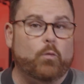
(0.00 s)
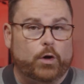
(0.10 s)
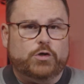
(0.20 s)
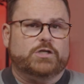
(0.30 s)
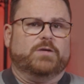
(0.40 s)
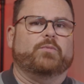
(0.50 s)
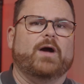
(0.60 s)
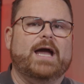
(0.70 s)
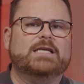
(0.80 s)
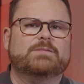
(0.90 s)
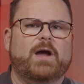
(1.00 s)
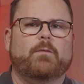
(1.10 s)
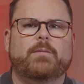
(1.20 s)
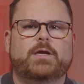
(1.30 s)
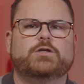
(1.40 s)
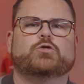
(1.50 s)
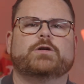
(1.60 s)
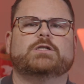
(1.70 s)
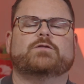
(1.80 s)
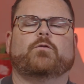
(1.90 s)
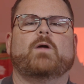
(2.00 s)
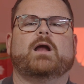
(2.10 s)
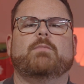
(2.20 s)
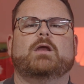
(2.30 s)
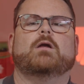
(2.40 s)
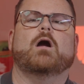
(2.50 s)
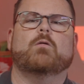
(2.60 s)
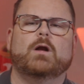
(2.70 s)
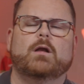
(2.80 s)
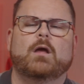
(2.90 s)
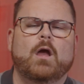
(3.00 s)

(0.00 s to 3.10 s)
Were you surprised by Remedy's choices for recommended hardware?